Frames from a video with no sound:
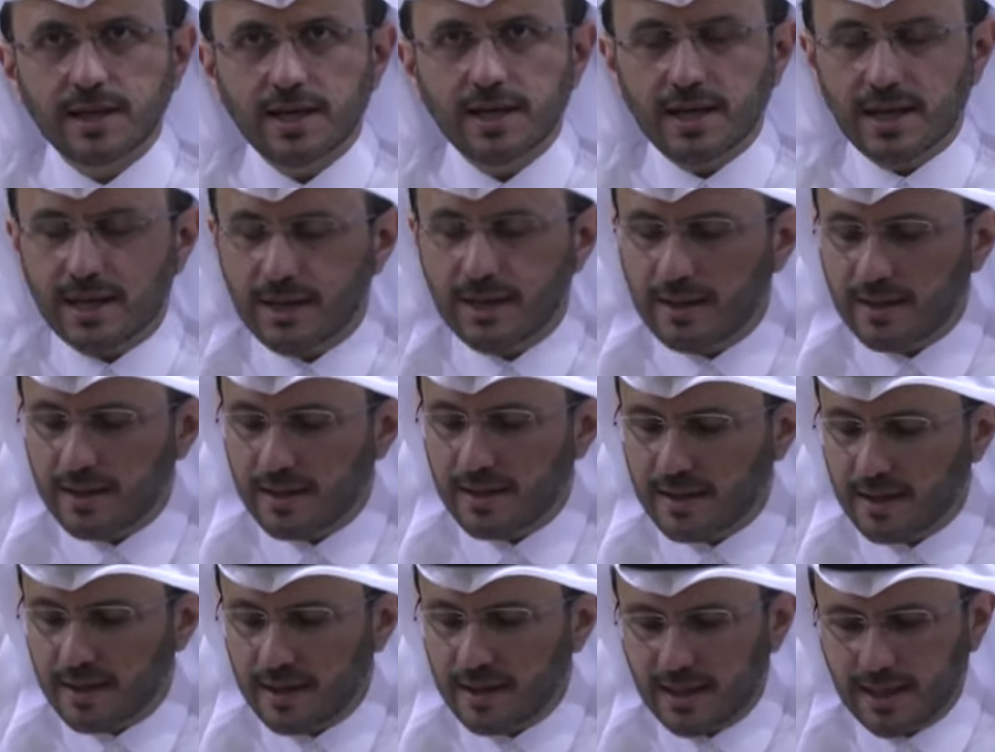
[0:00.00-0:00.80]

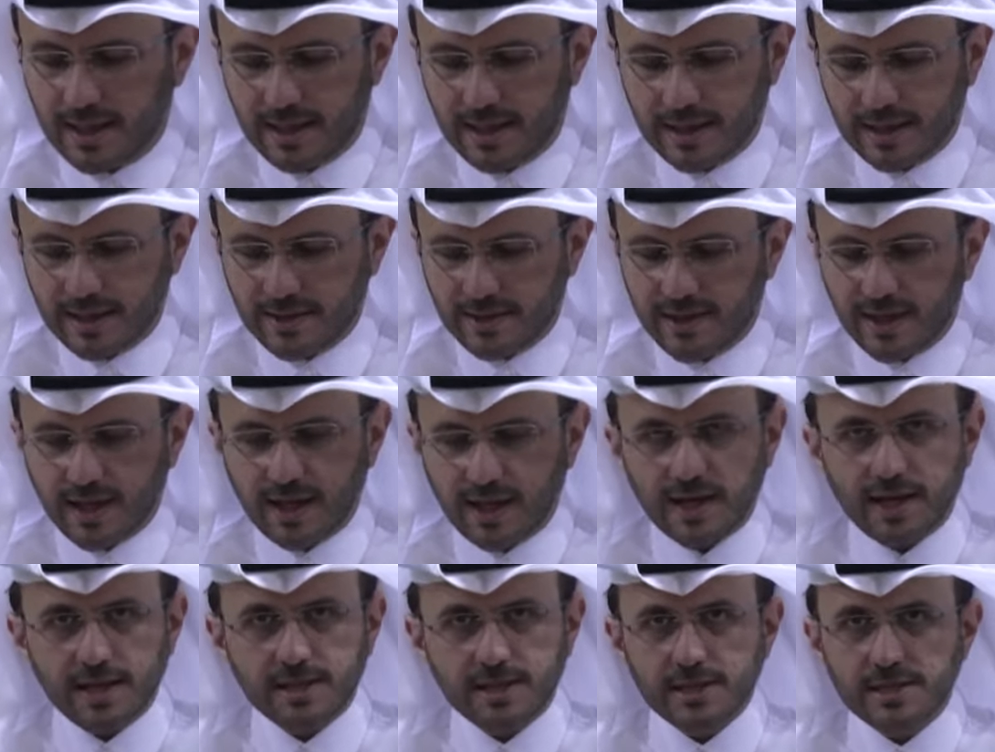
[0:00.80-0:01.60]
They
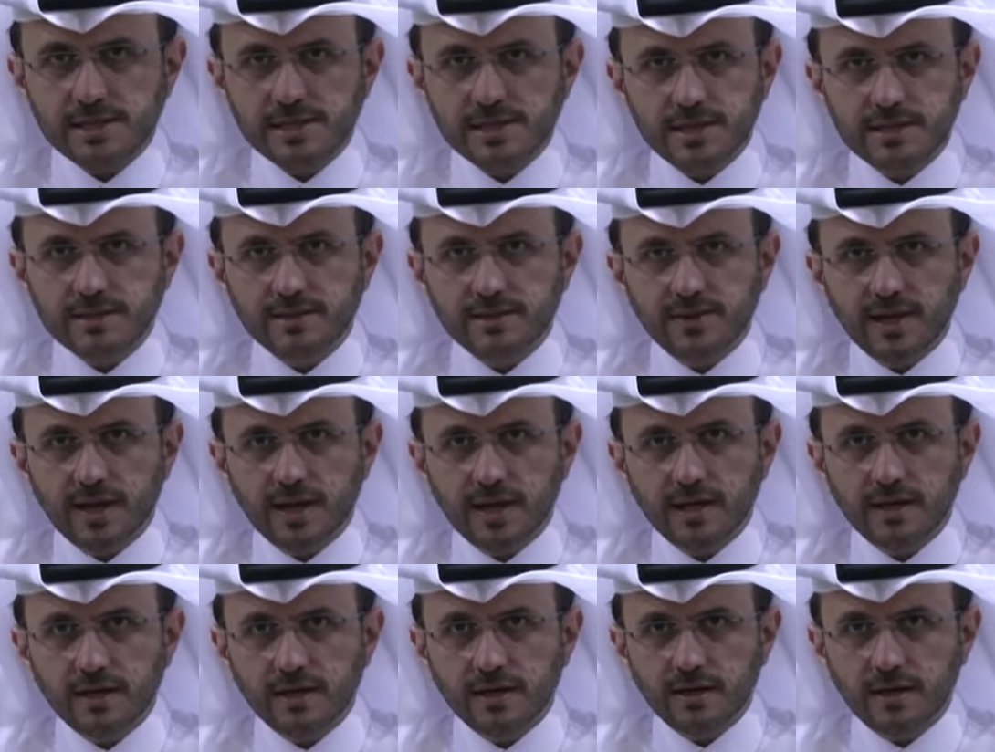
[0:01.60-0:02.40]
are, as I said, they
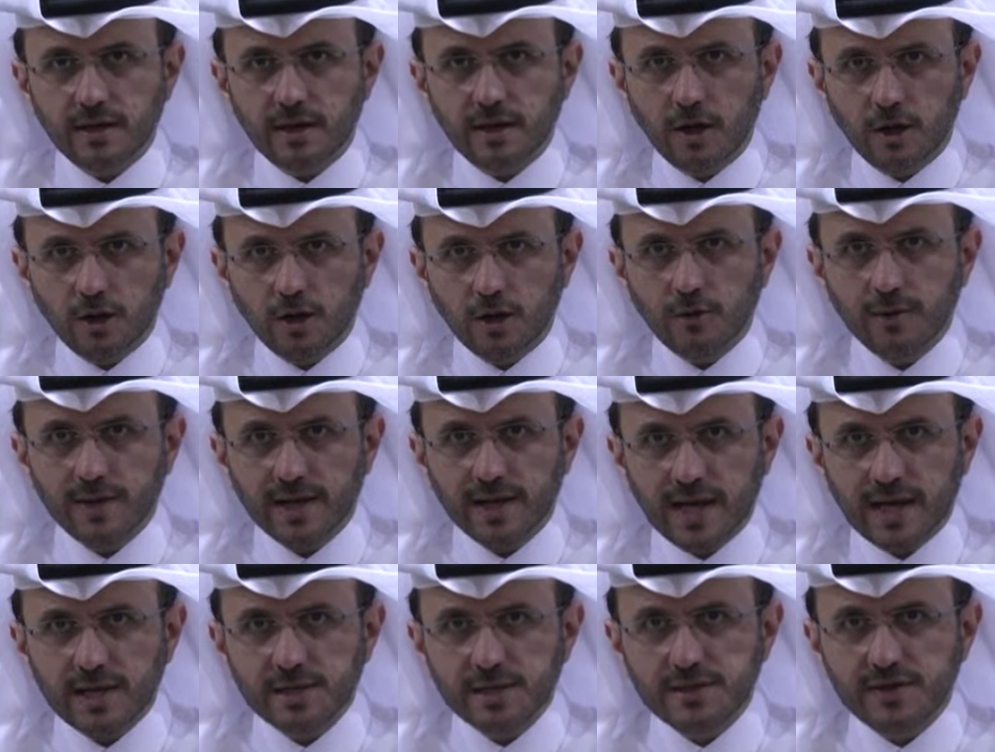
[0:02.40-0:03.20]
are
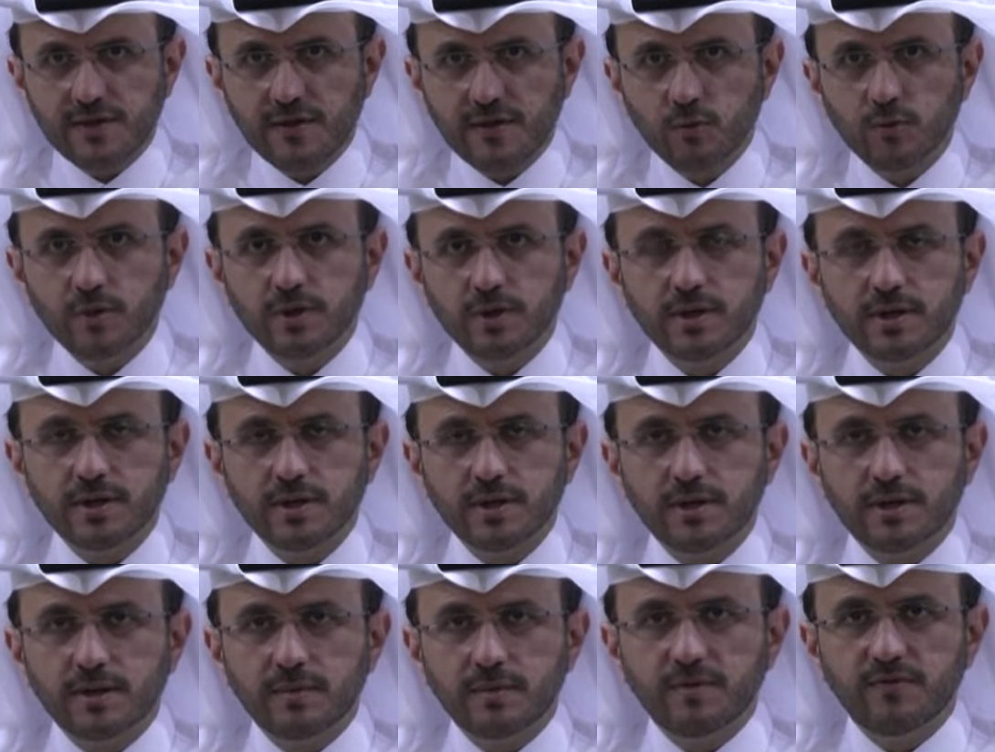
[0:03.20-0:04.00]
ongoing as they
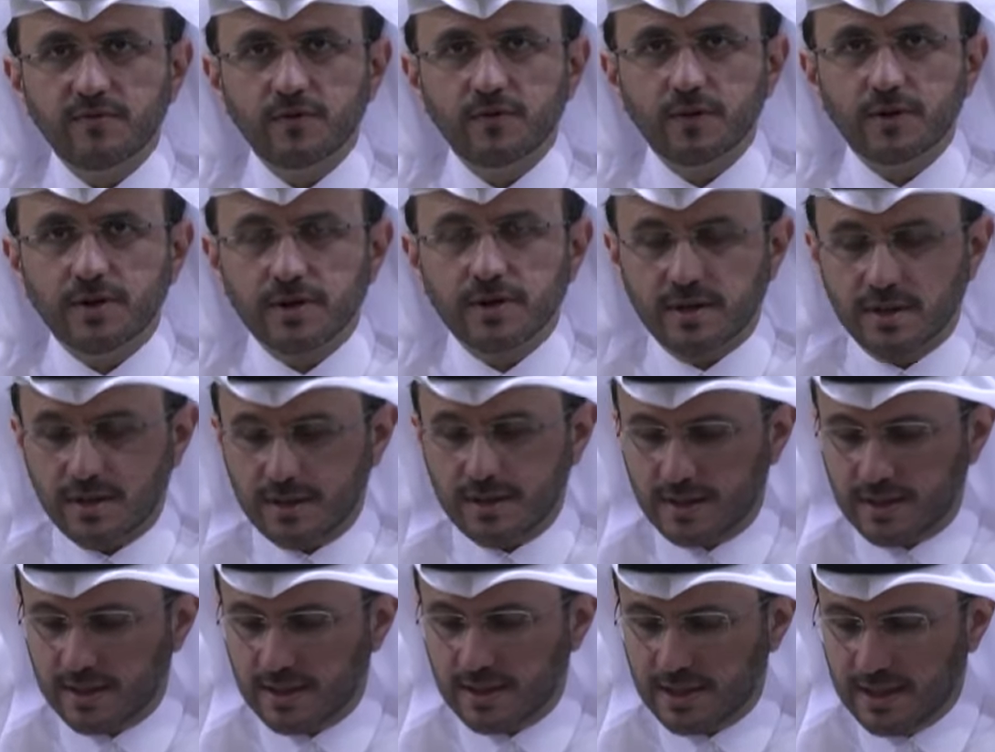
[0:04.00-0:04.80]
were before
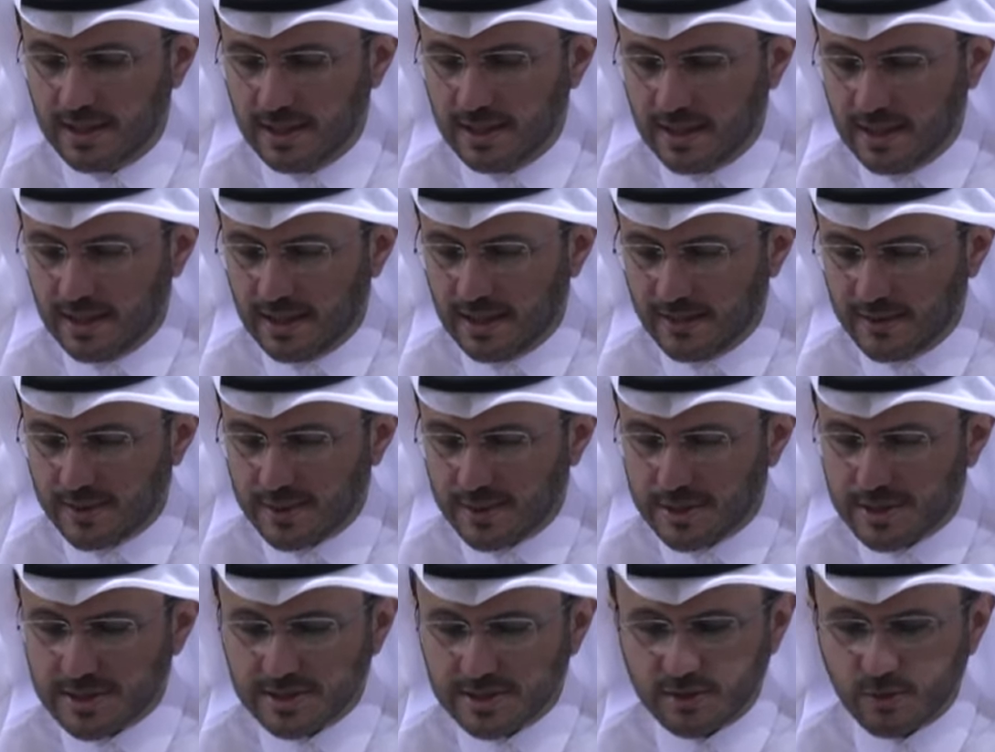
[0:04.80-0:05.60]
this
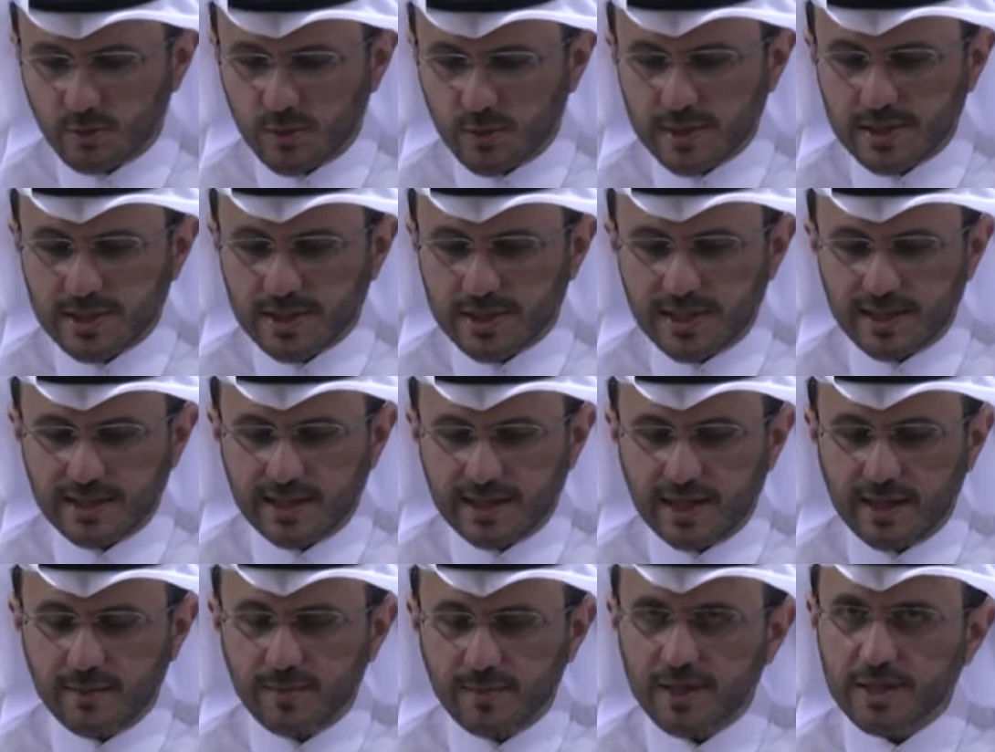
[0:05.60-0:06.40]
decision was
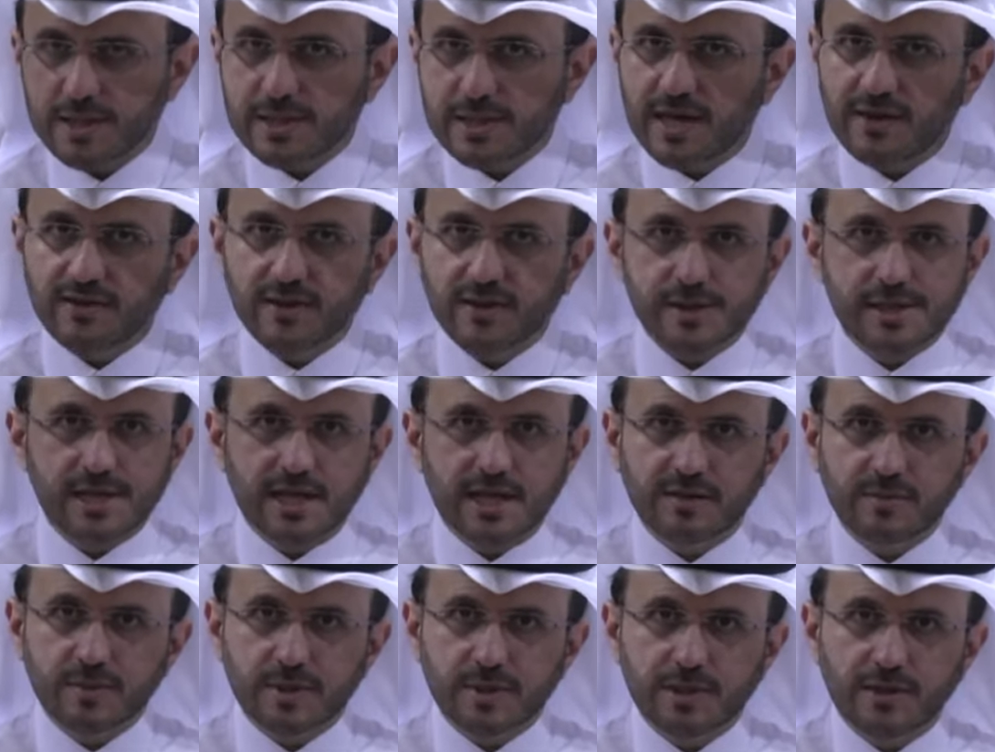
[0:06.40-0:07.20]
taking place. Other
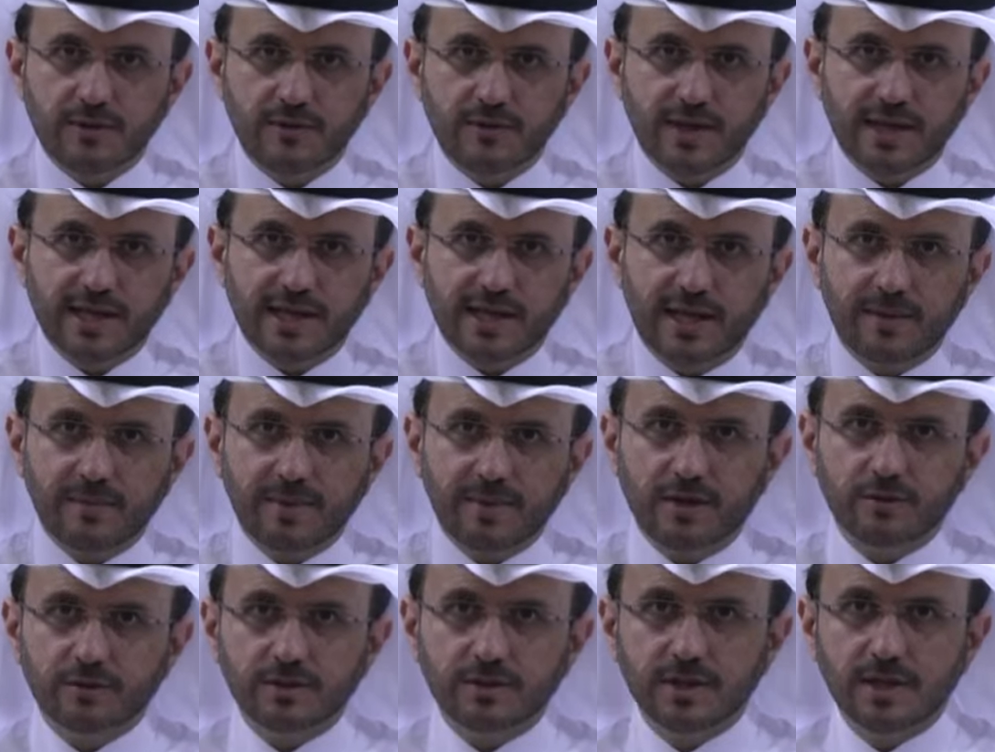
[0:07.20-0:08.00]
statements, you know, that came
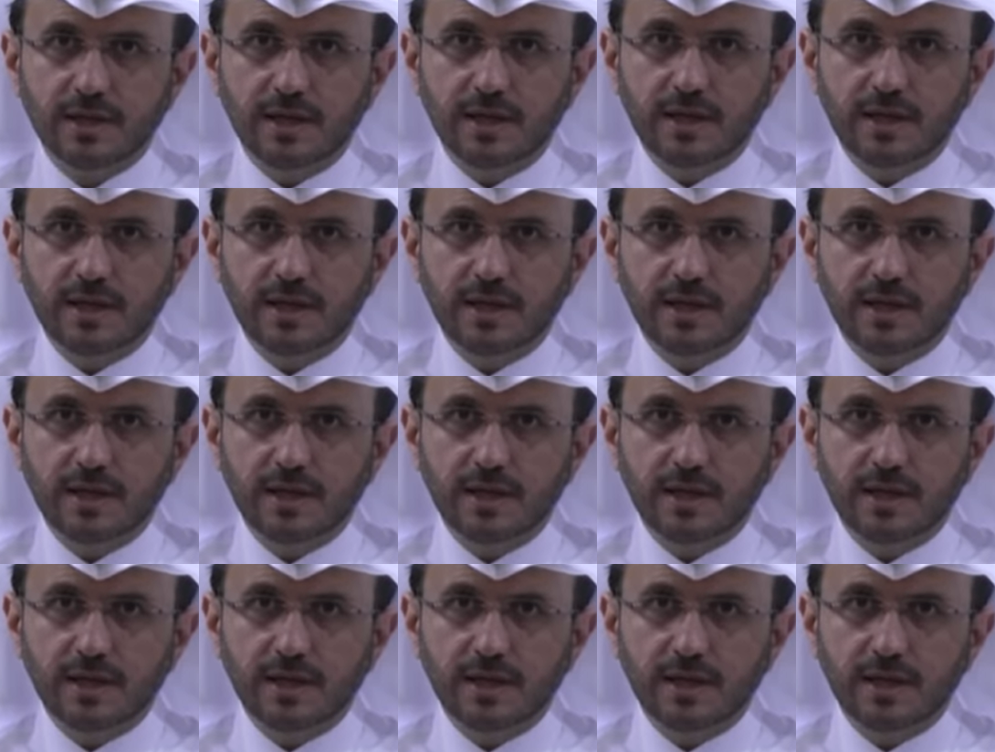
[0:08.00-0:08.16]
out